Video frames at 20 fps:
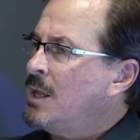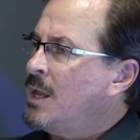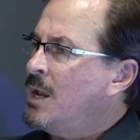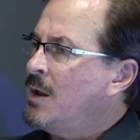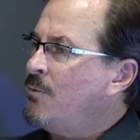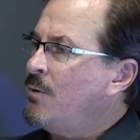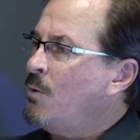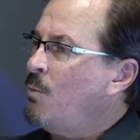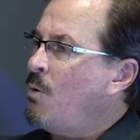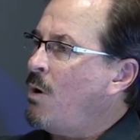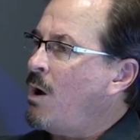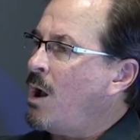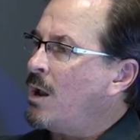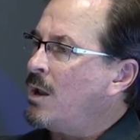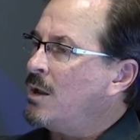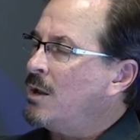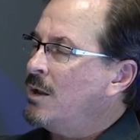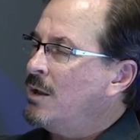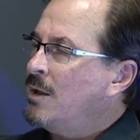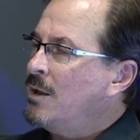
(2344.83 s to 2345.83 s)
if we
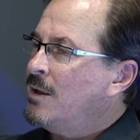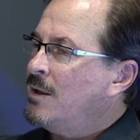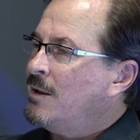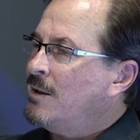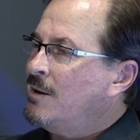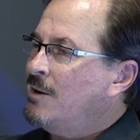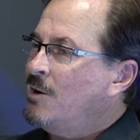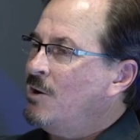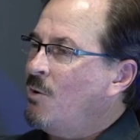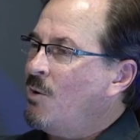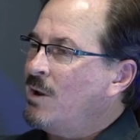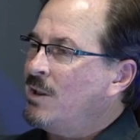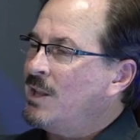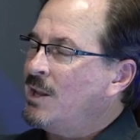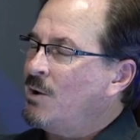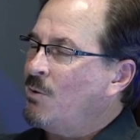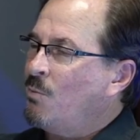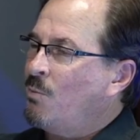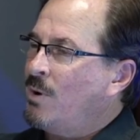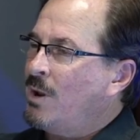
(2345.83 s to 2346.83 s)
walk knowing
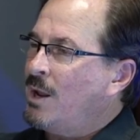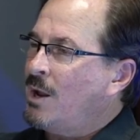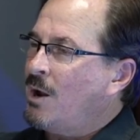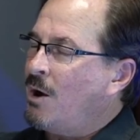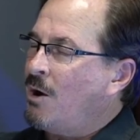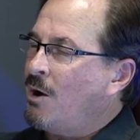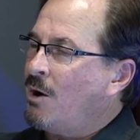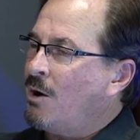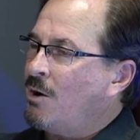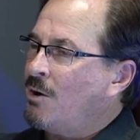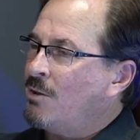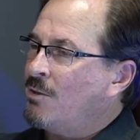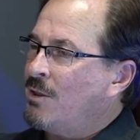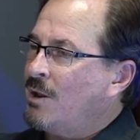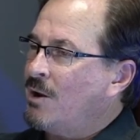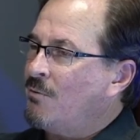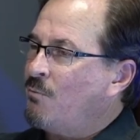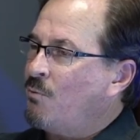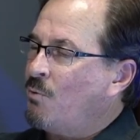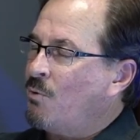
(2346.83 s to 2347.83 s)
that we are
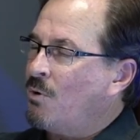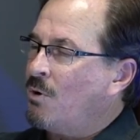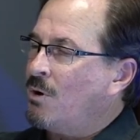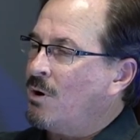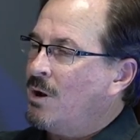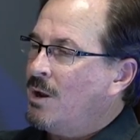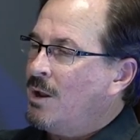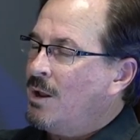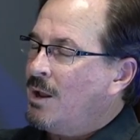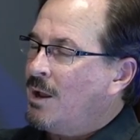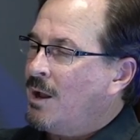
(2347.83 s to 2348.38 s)
therefore